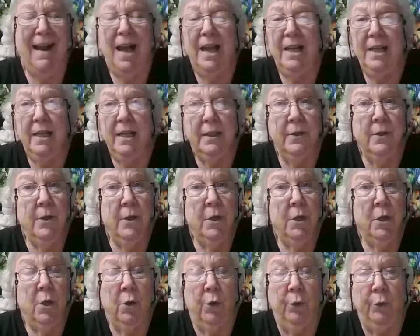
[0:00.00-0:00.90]
I
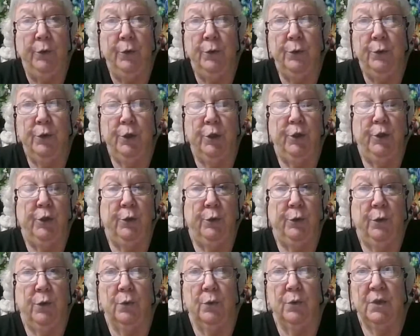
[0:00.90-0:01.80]
didn't know you could
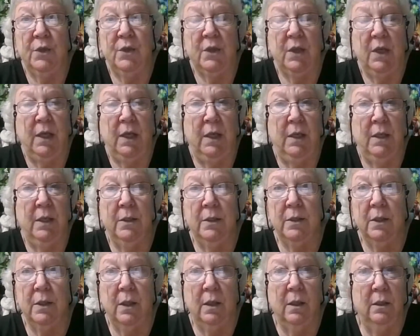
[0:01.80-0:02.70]
do those
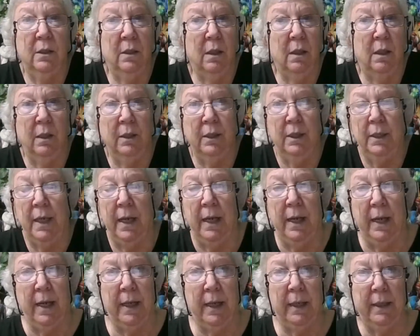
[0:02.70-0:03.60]
things on an
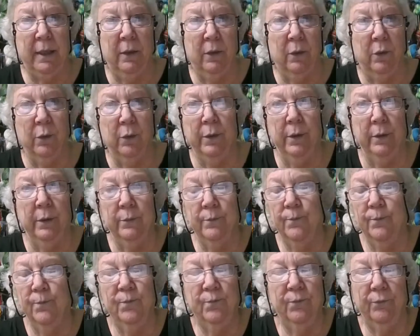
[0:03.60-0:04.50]
Addy or
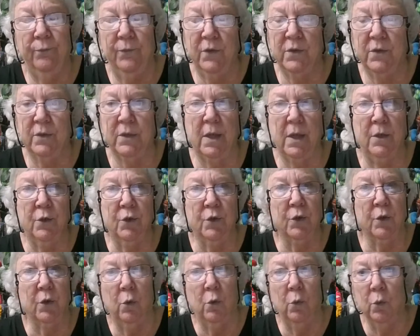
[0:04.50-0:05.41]
a
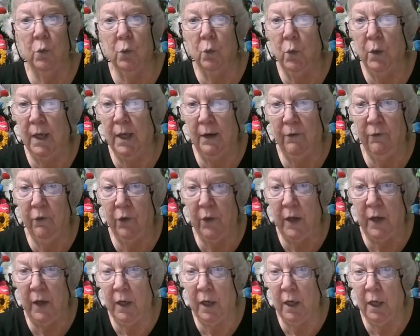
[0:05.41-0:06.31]
Centro or whatever
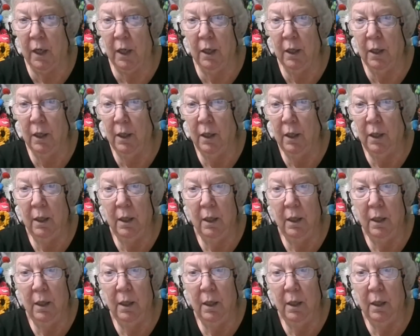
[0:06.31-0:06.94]
they are.